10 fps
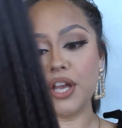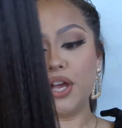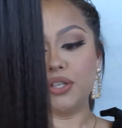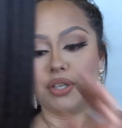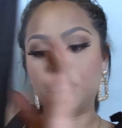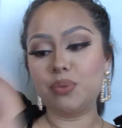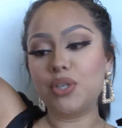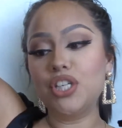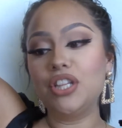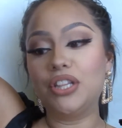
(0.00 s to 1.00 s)
So this is what
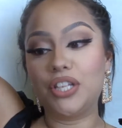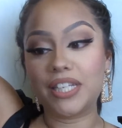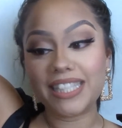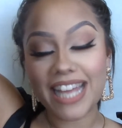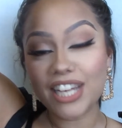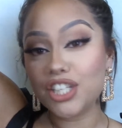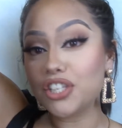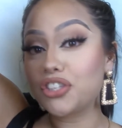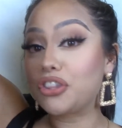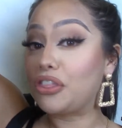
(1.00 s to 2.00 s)
she looks like.
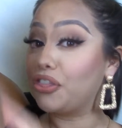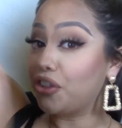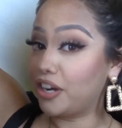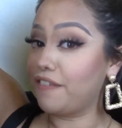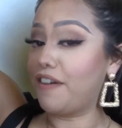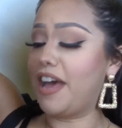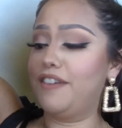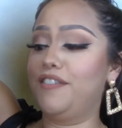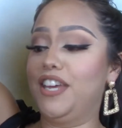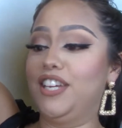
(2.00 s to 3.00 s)
She's 35
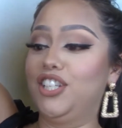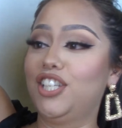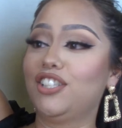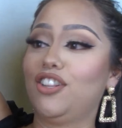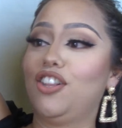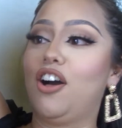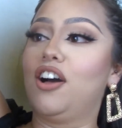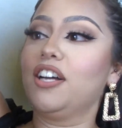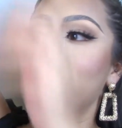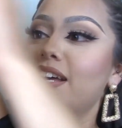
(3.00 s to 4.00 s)
inches
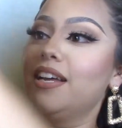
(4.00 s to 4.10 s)
long.